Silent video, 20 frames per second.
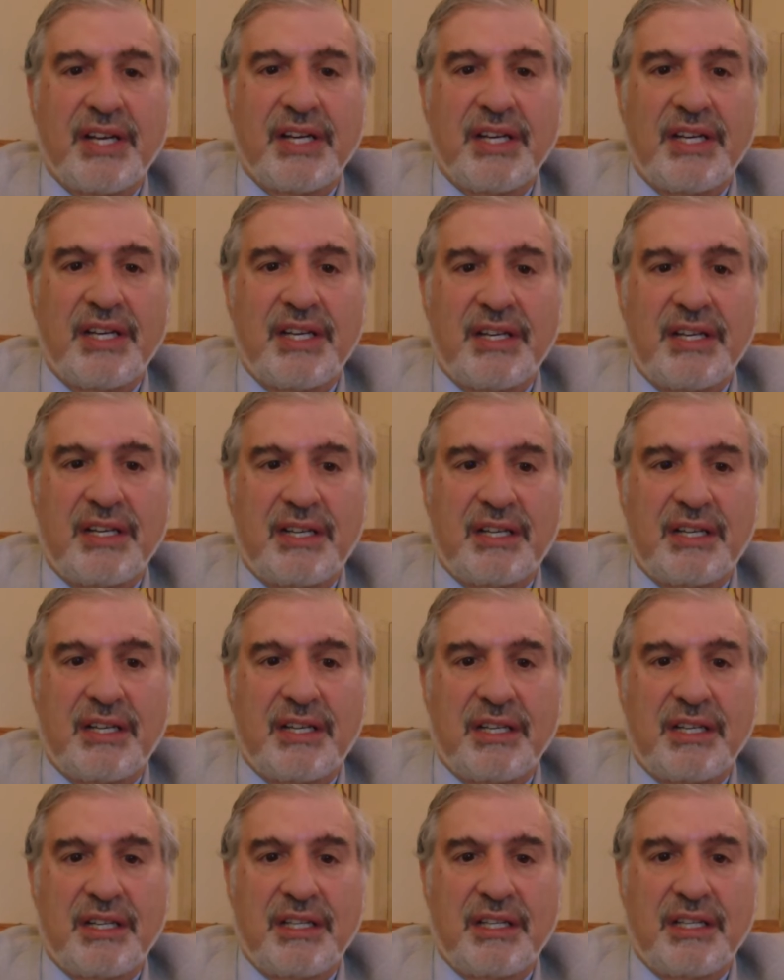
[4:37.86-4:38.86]
in
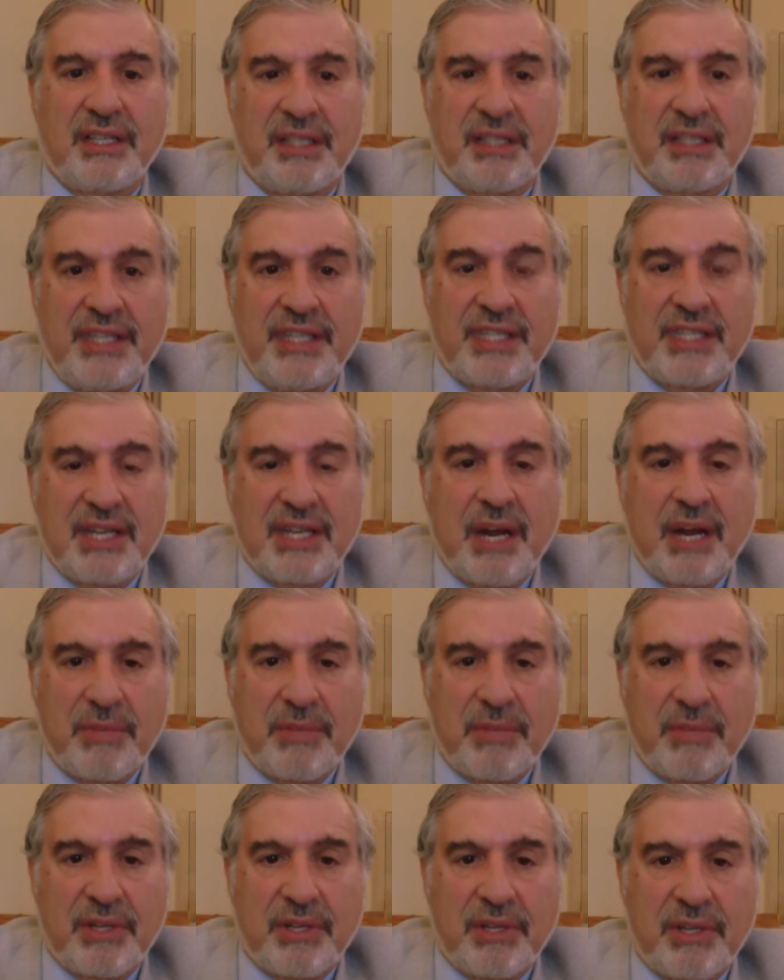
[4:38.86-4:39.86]
the late
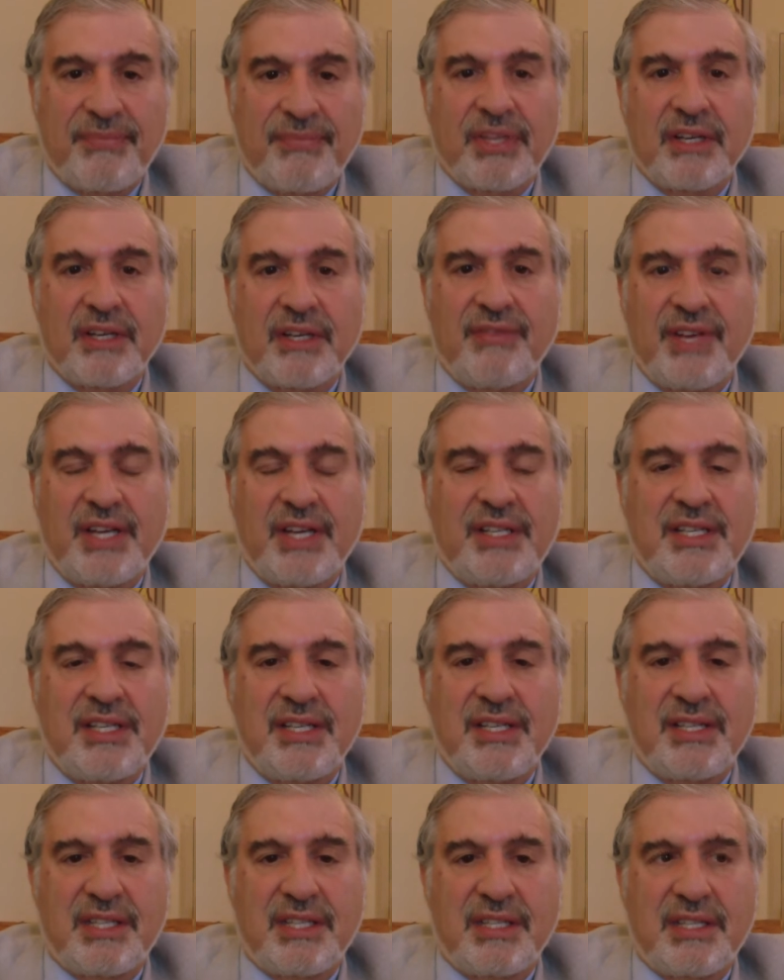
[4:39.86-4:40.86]
summer of
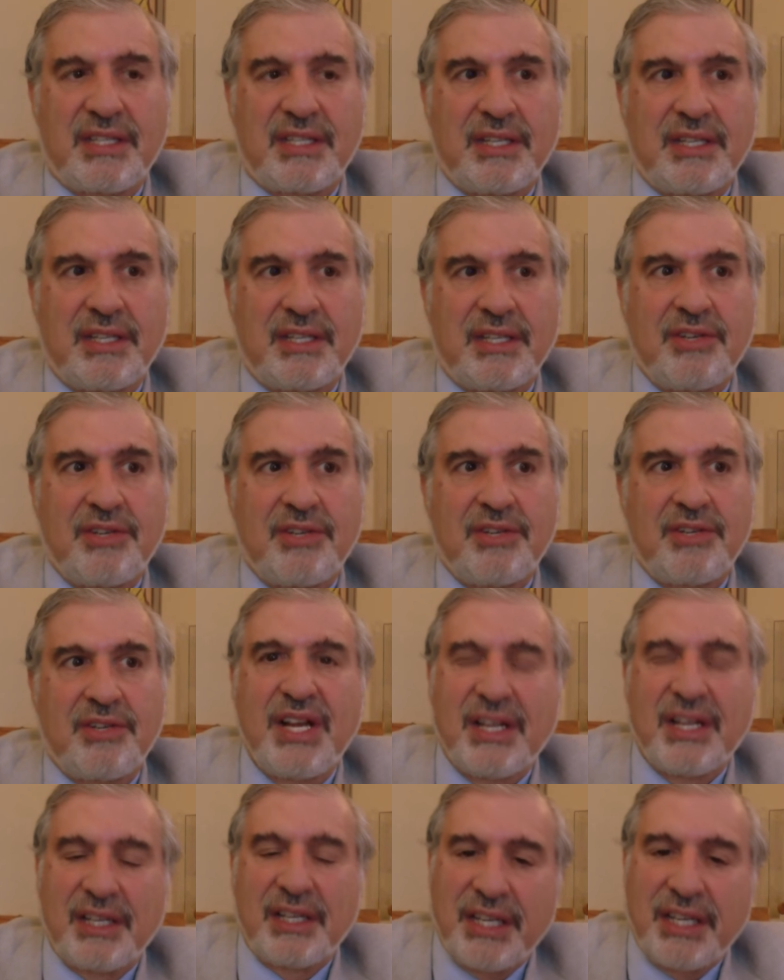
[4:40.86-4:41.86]
1862,
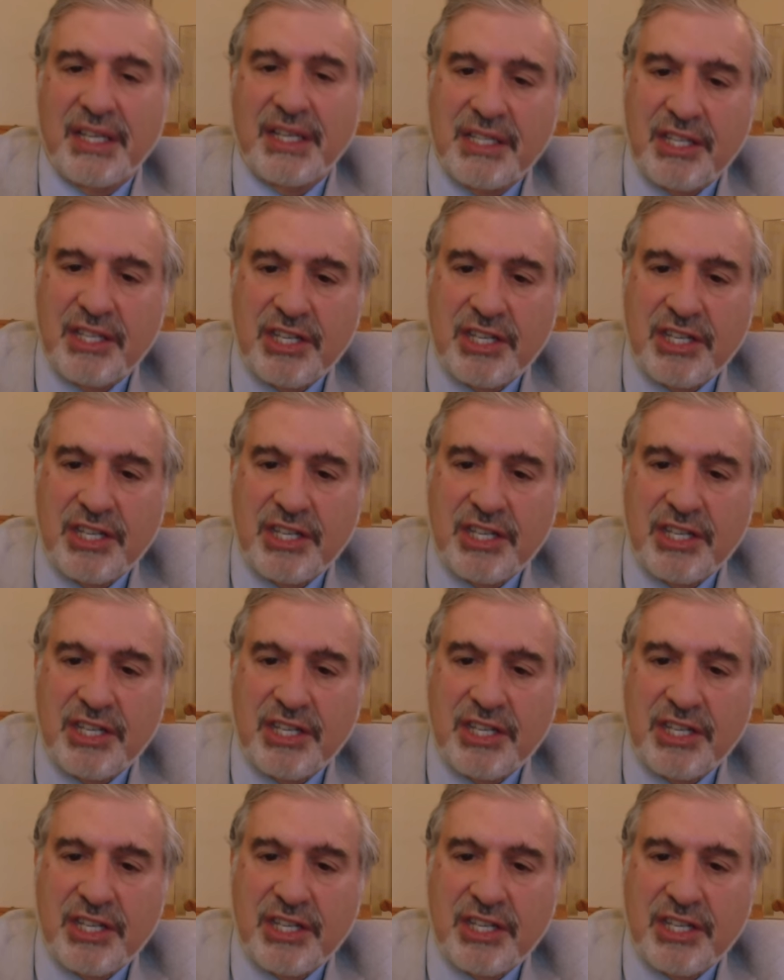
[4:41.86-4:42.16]
Lincoln